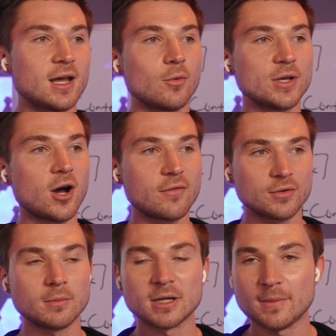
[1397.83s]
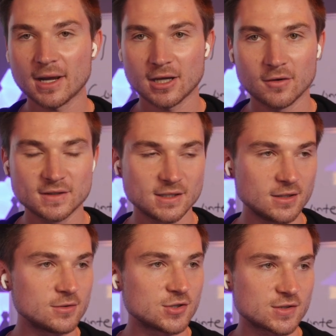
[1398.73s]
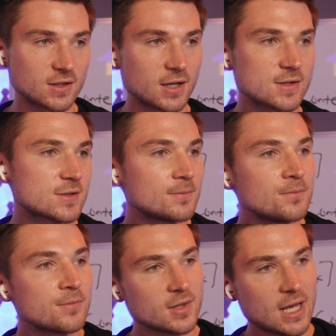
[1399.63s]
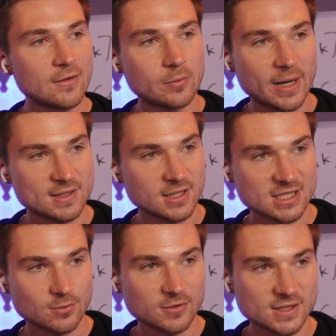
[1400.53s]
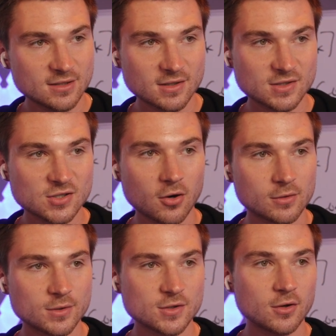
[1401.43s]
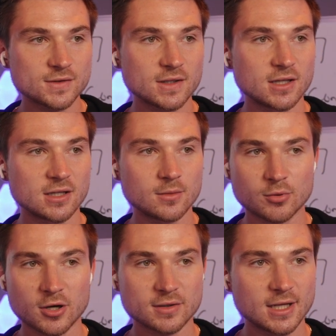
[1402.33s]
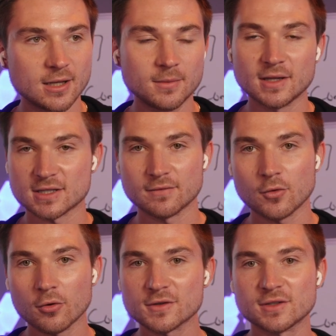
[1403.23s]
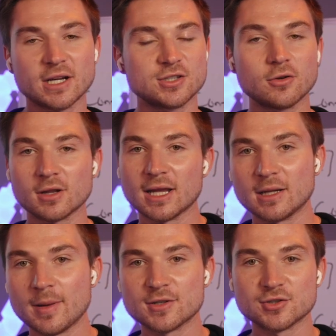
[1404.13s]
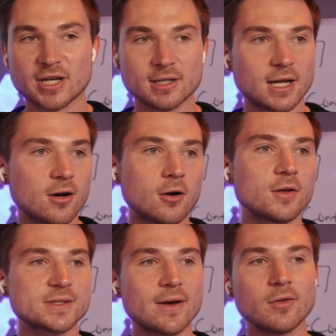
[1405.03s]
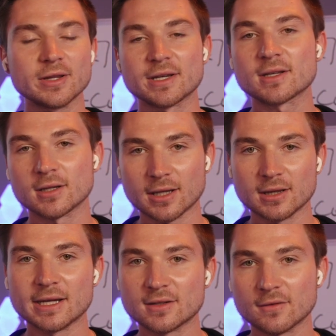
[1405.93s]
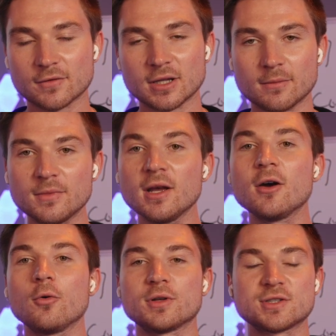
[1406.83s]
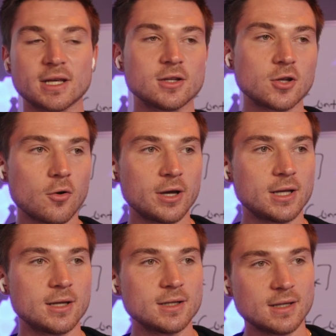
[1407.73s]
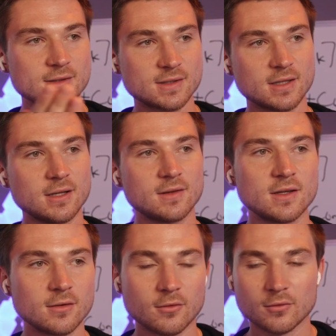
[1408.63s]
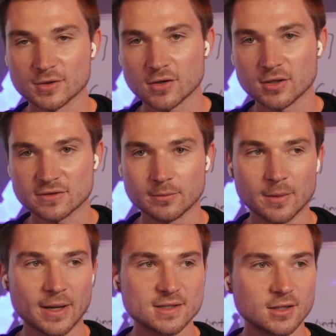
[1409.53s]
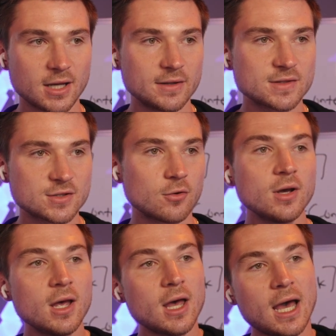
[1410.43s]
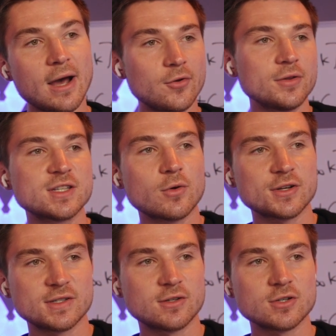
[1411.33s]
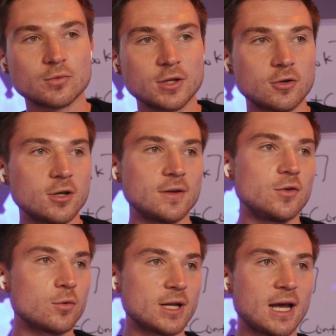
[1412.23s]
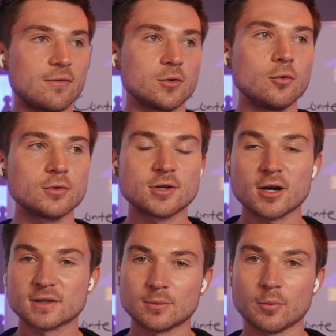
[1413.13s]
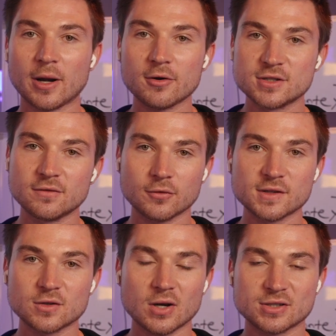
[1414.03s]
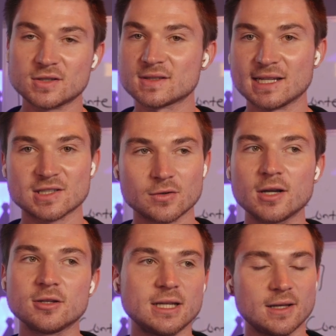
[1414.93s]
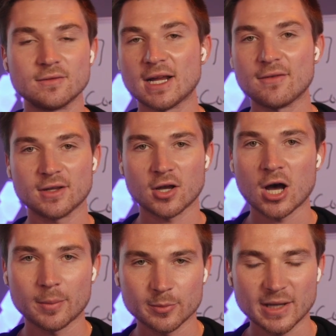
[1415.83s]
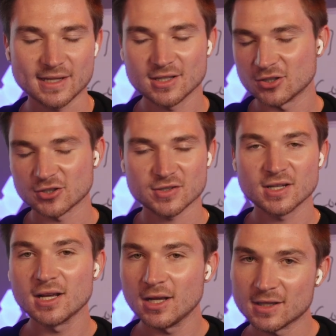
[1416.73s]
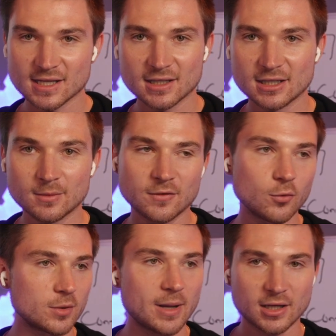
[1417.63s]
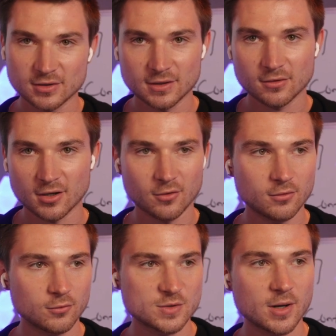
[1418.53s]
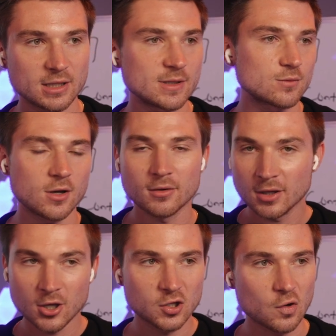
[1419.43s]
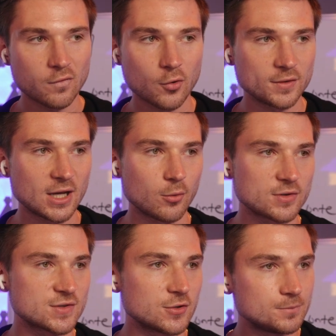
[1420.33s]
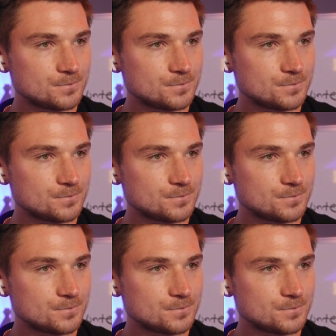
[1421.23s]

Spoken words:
we offer the money back guarantee just in case. Have your past customers seen solid results in product name? Yes, of course. You can actually go to the landing page and check it out. I'll also have a link for them, which they can go ahead and see the results from my past clients. So having all these questions here is really good. If you want to have a Google Doc that prepares you for these questions, it's great. You can even have like a copy paste. You can just send to them. If you want to manually respond to them as well, go for it. That works too.